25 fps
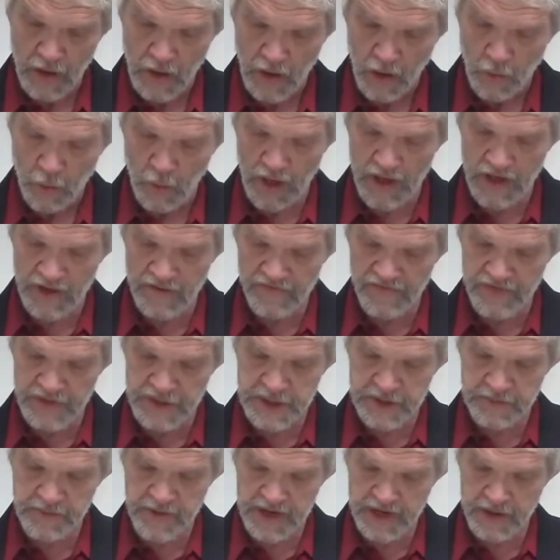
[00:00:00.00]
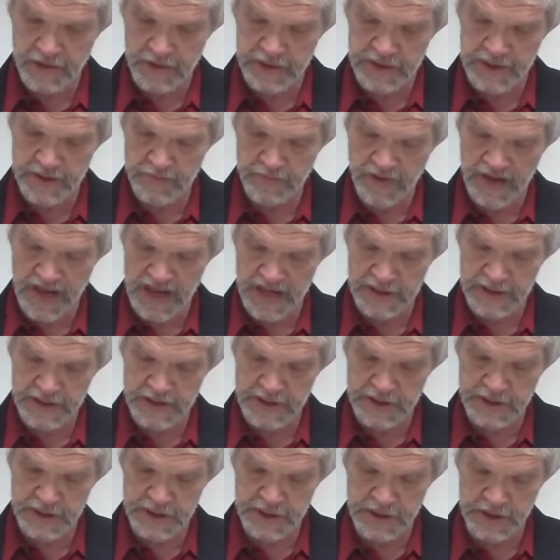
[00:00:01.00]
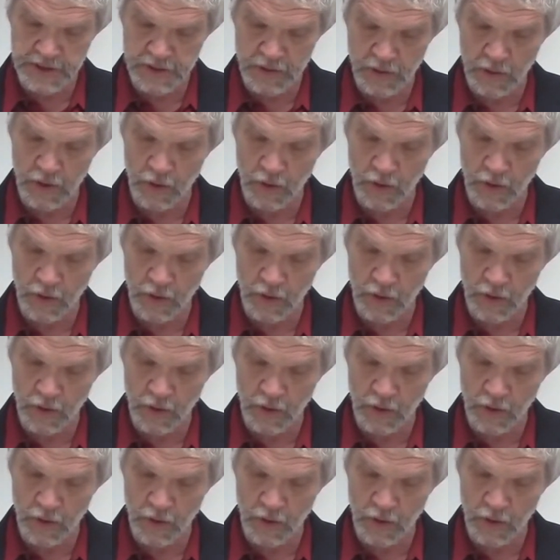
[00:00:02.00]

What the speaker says: What of the speakers in passage 2,